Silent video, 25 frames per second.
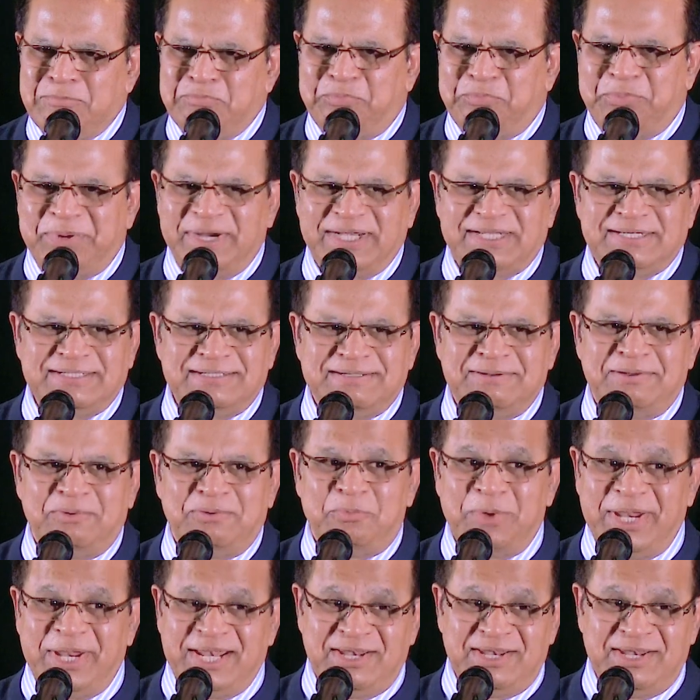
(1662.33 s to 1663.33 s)
But
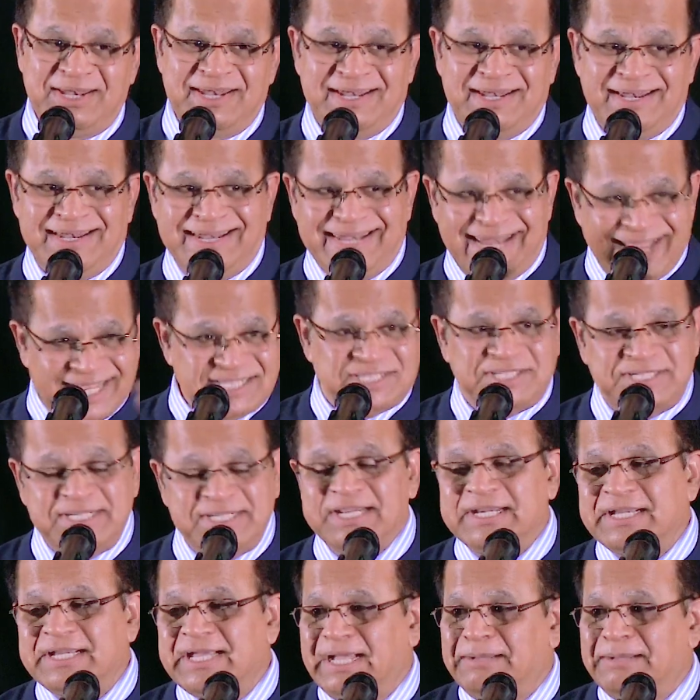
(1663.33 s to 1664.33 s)
when next
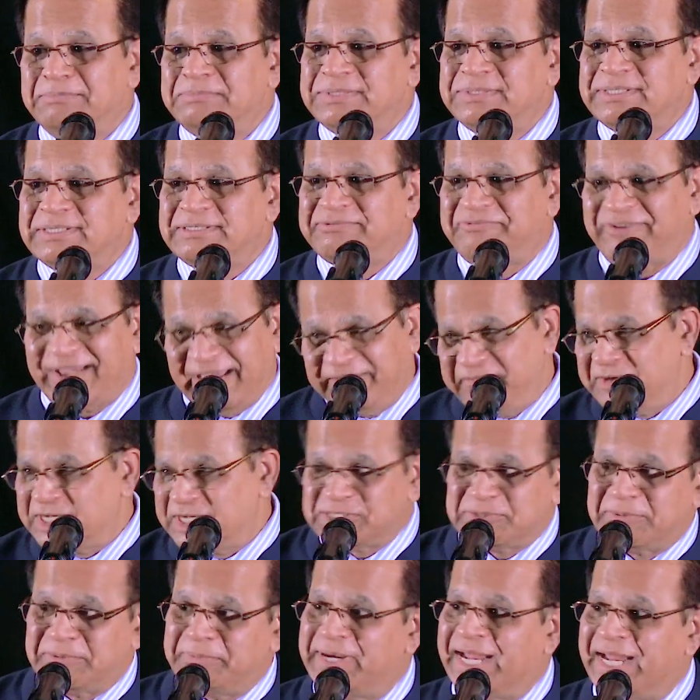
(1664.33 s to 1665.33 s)
year comes, five
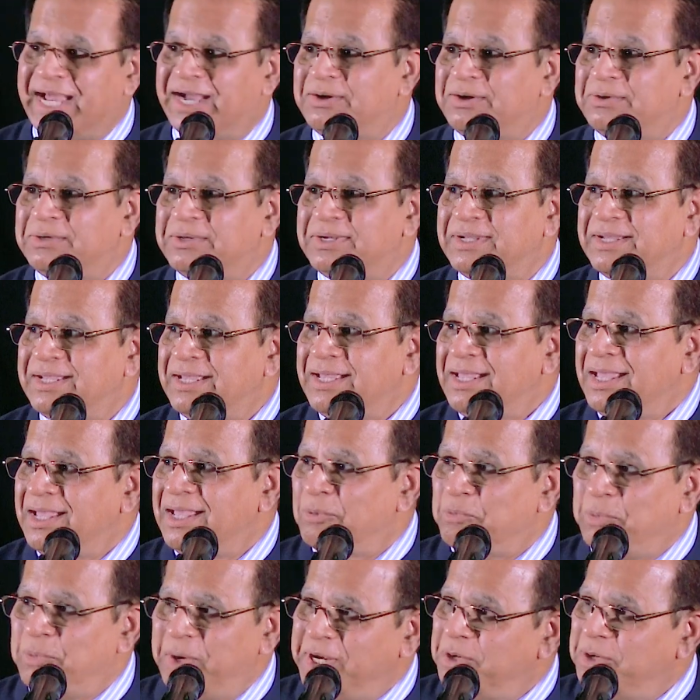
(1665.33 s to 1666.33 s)
years from now,
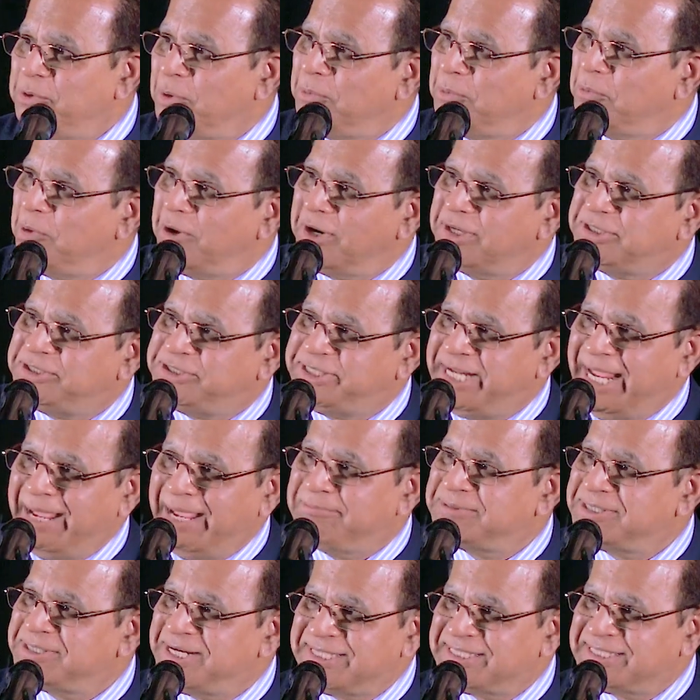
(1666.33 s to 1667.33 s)
we don't want
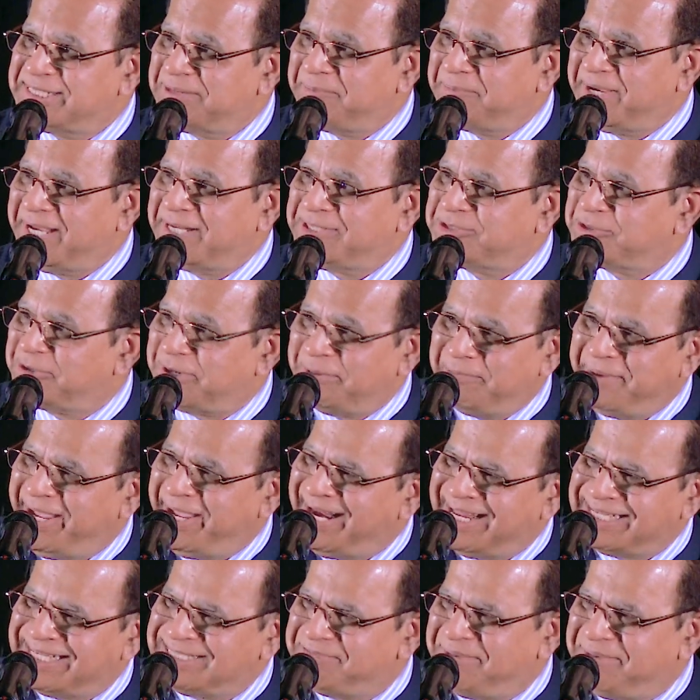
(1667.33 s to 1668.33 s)
James and Isabel to
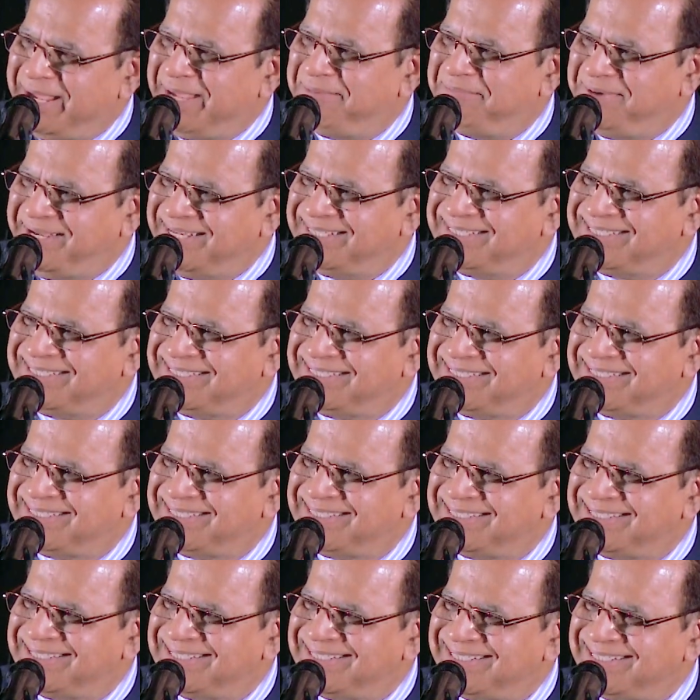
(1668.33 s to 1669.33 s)
remain as
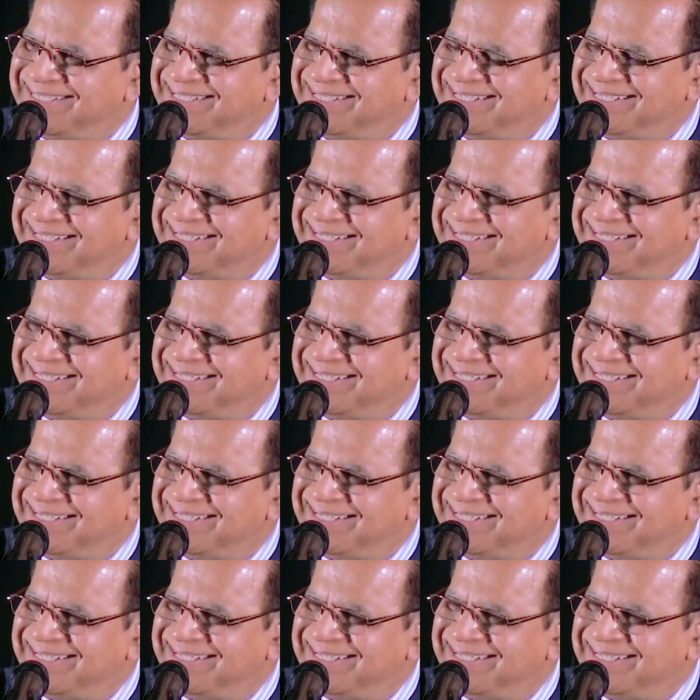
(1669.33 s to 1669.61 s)
babies.